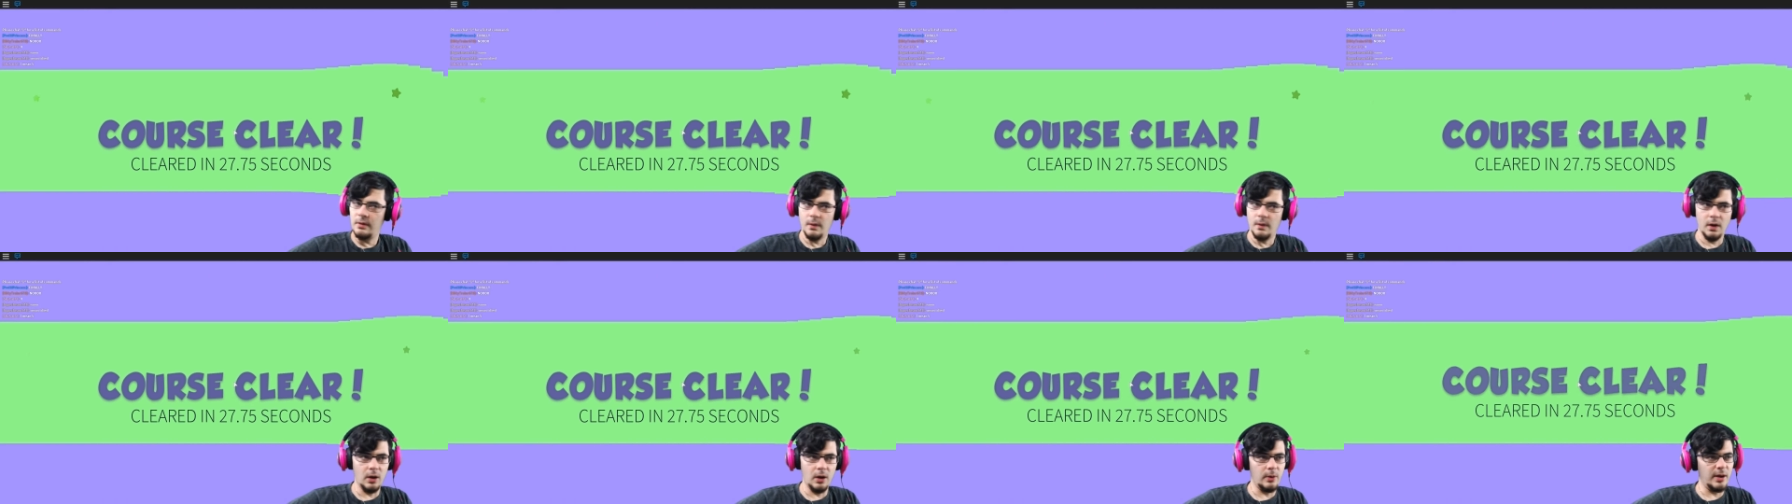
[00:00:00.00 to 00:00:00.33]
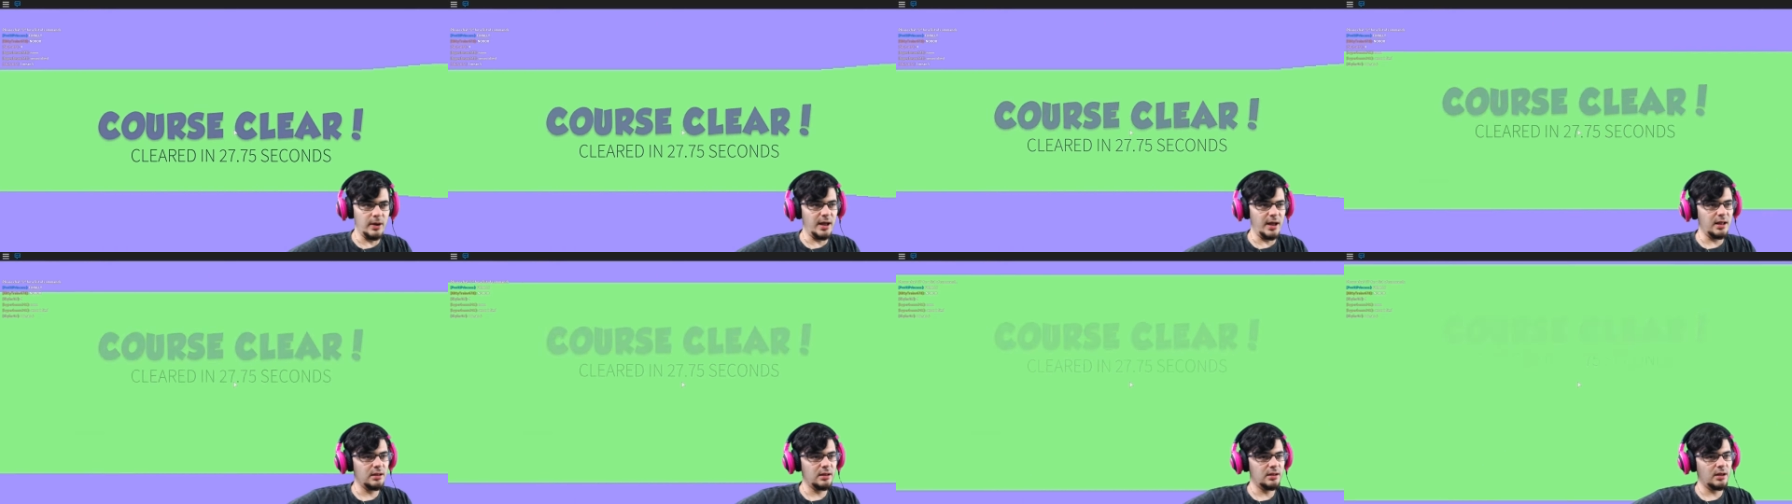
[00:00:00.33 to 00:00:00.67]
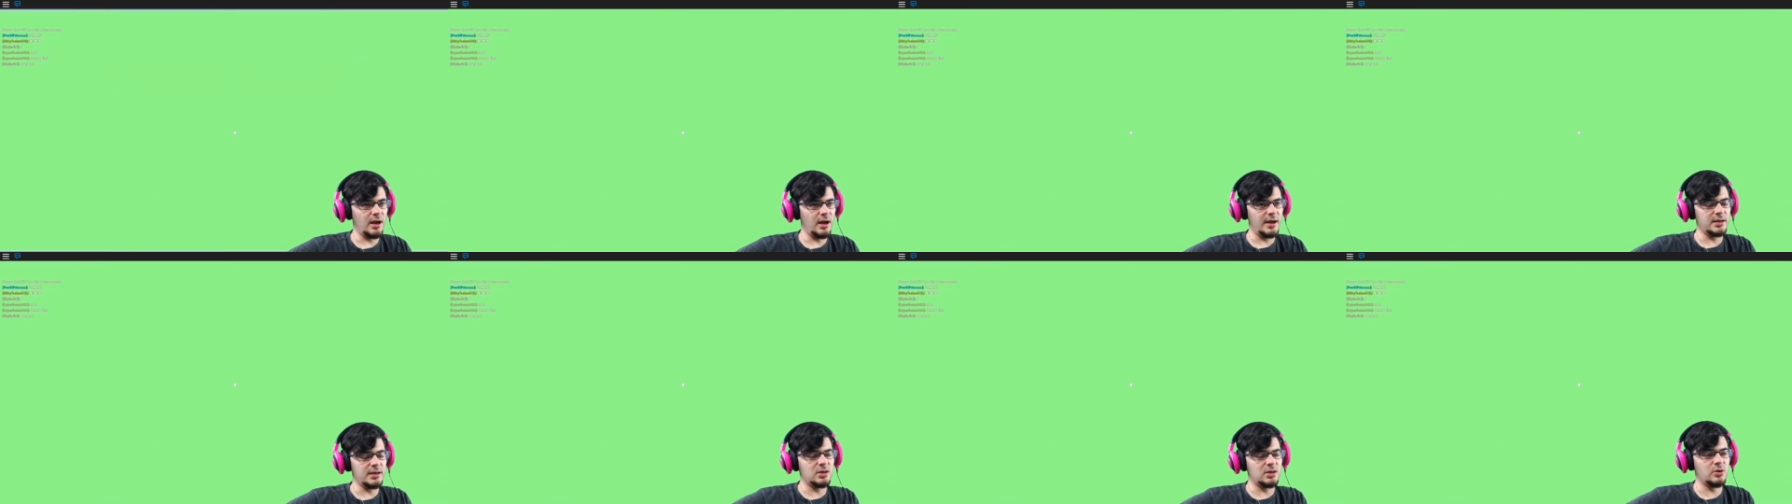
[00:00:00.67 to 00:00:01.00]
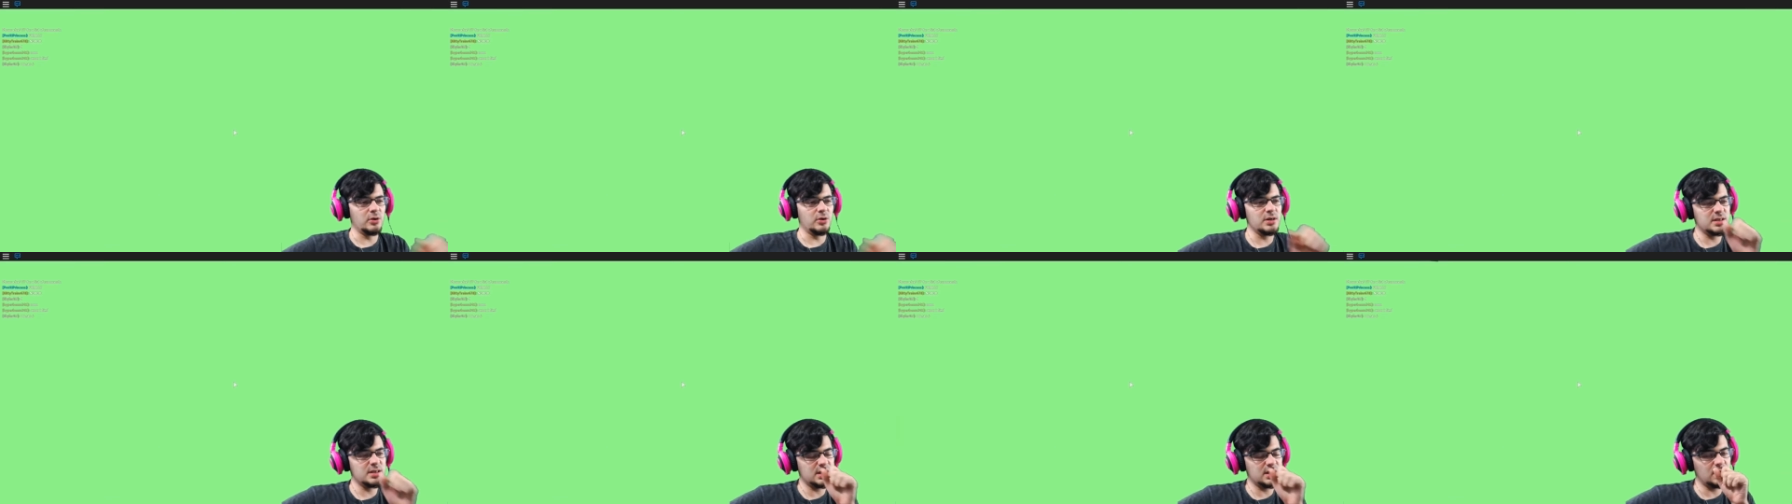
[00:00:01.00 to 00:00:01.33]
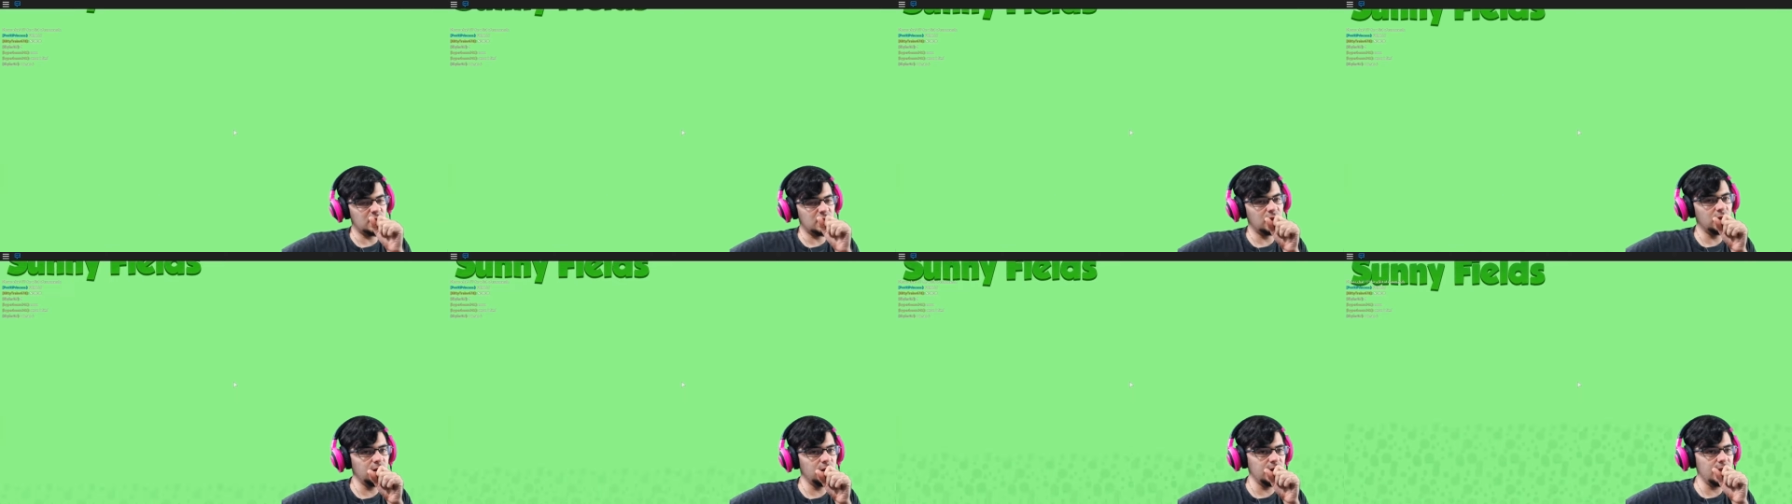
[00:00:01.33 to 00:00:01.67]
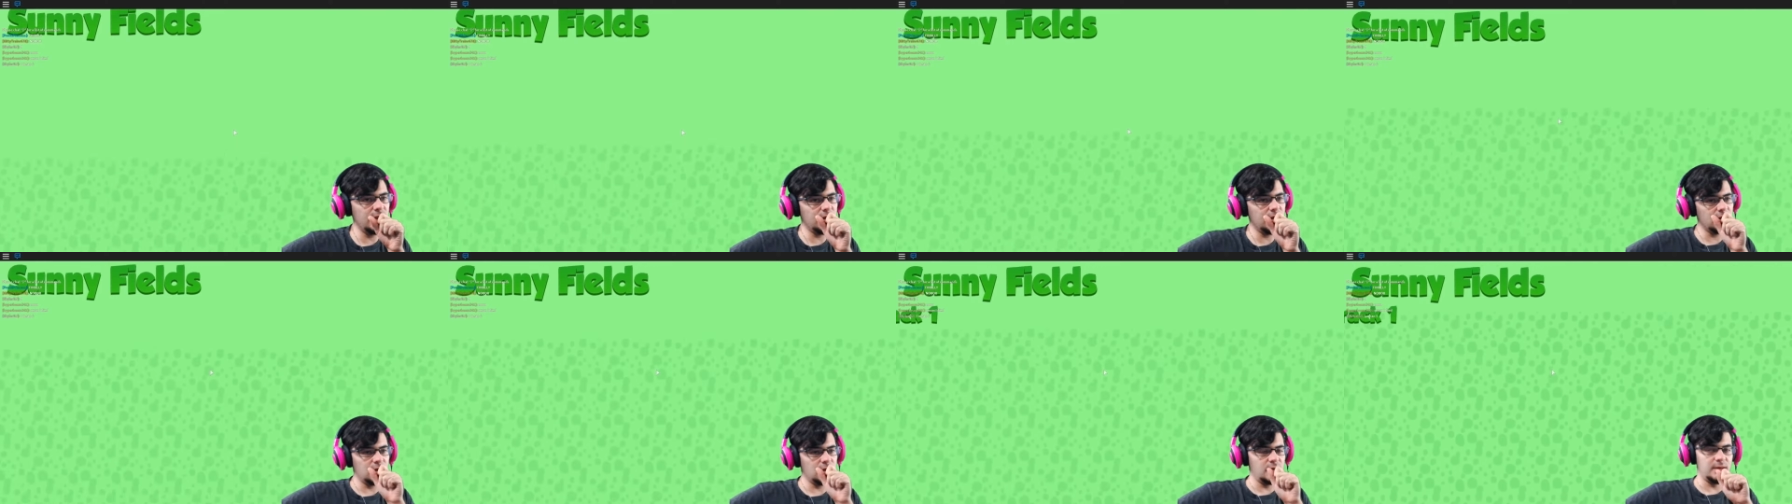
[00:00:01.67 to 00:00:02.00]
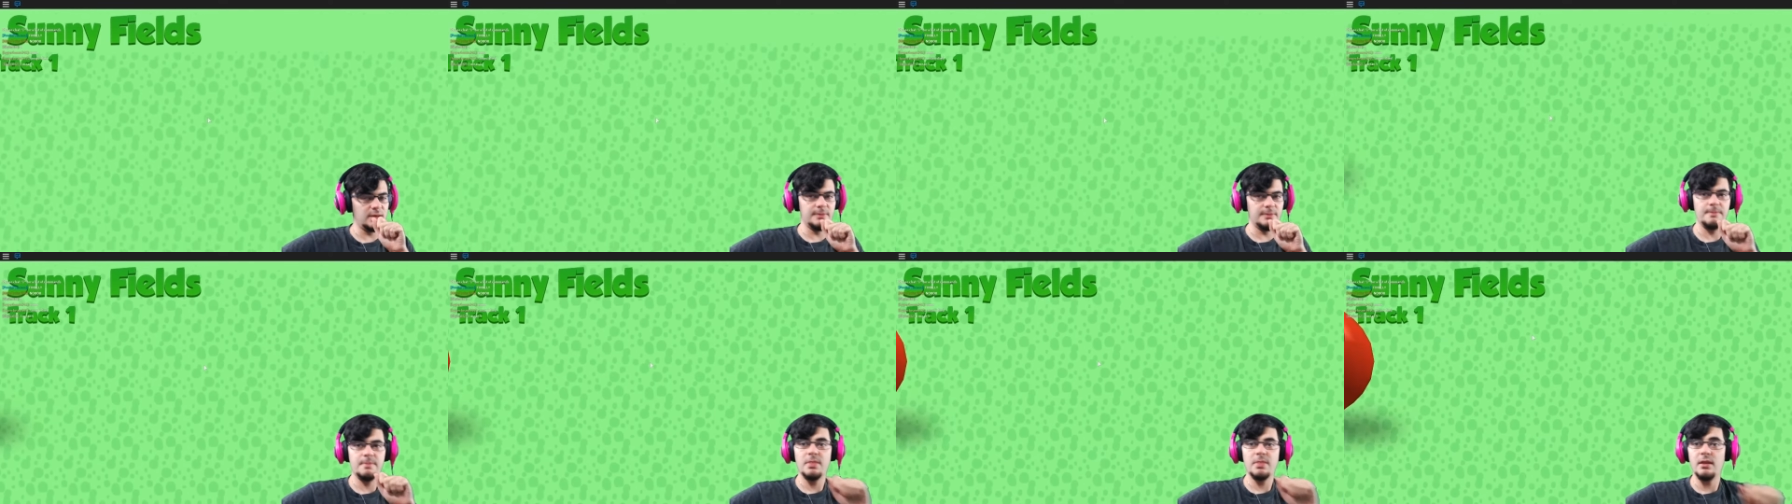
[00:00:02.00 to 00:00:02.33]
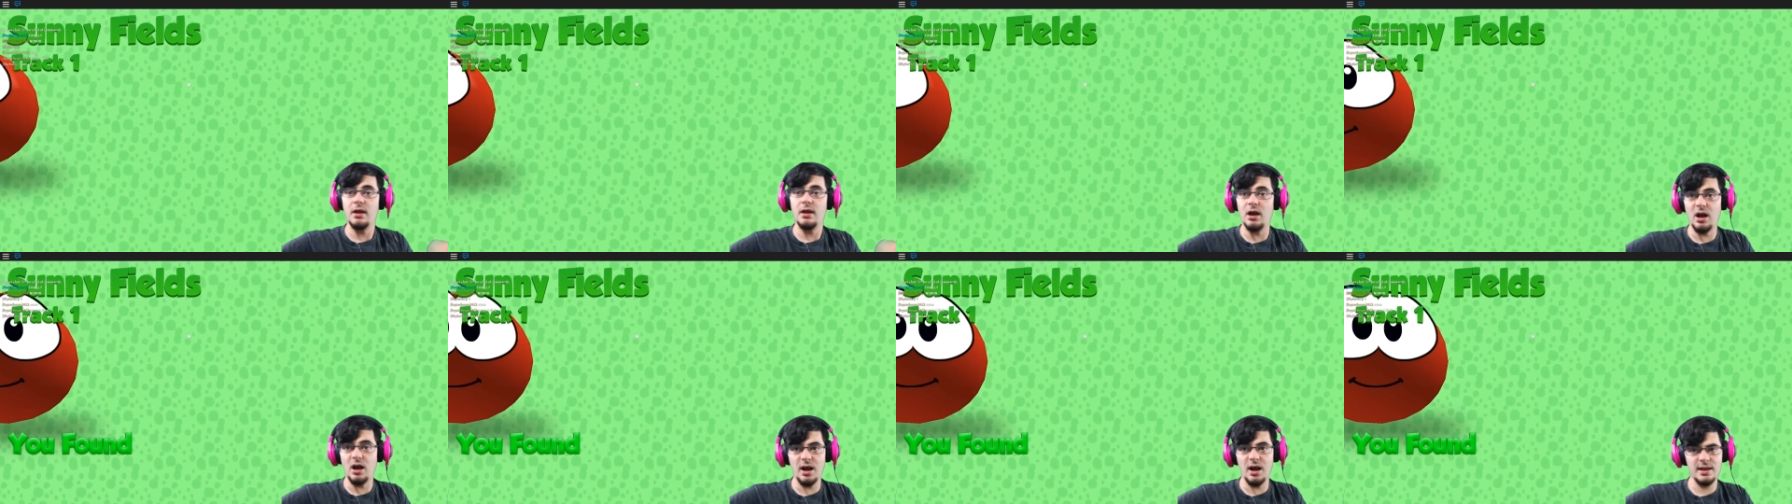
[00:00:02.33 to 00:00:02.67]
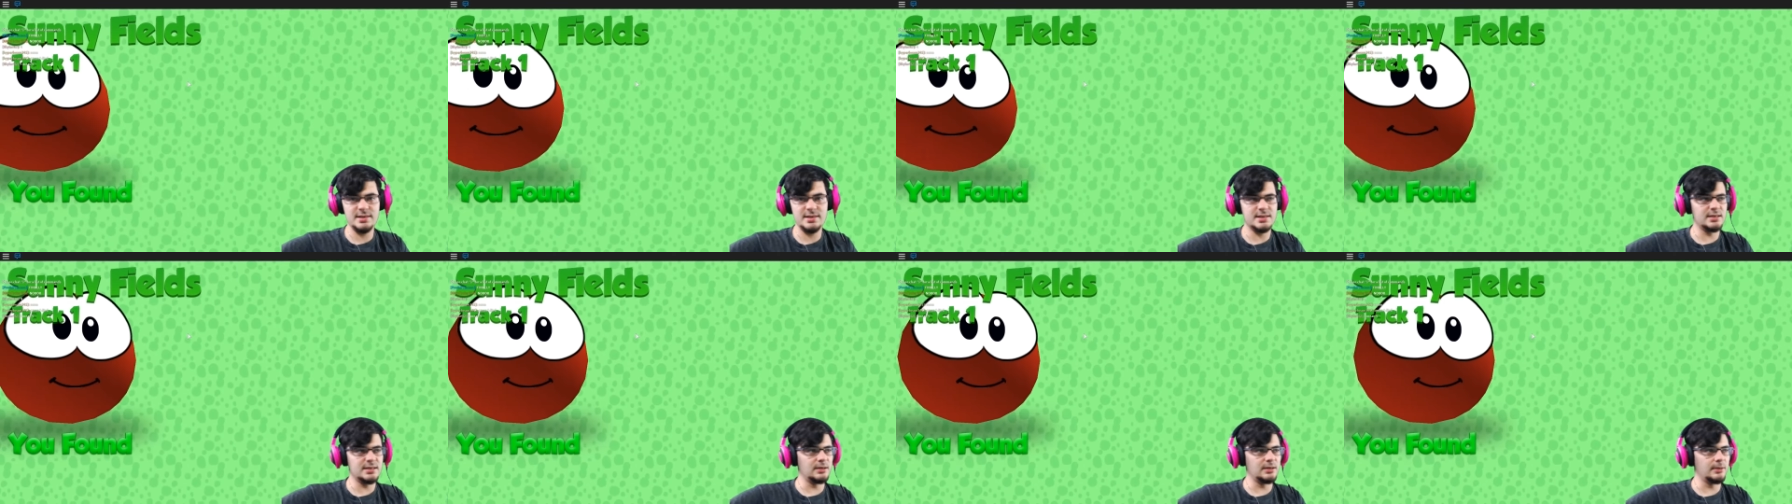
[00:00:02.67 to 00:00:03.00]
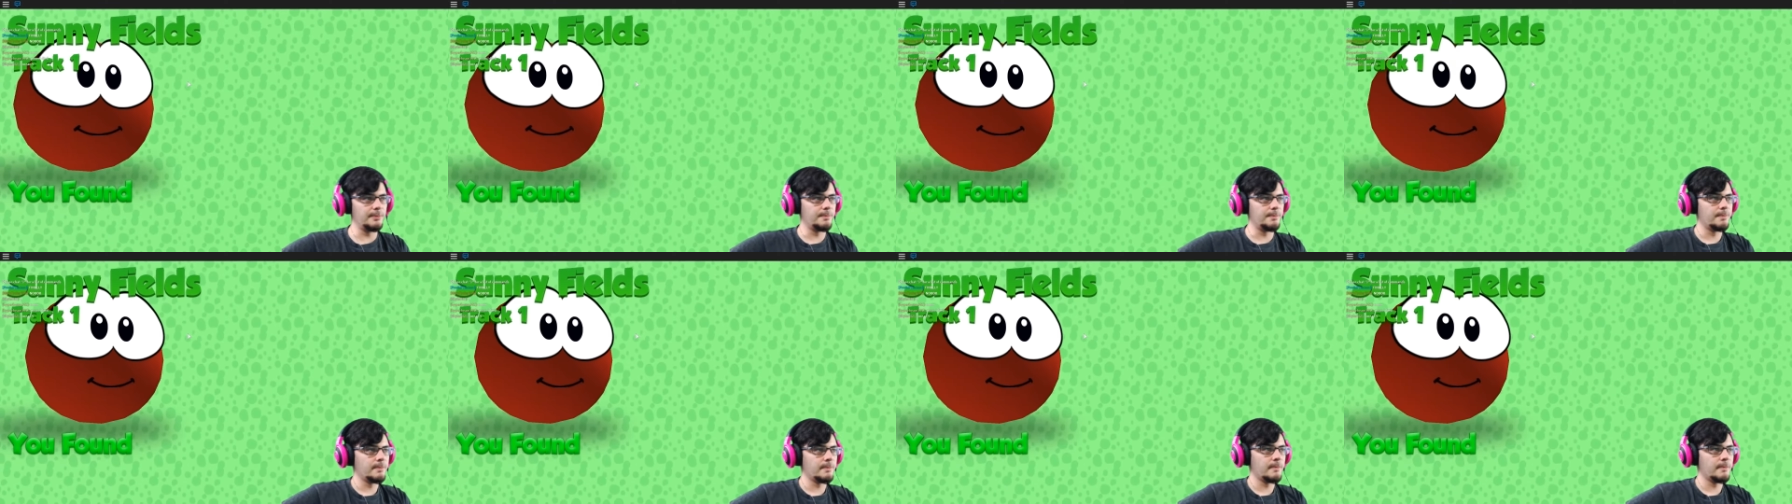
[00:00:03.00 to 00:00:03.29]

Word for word: Well, well. Alright, course cleared. Awesome.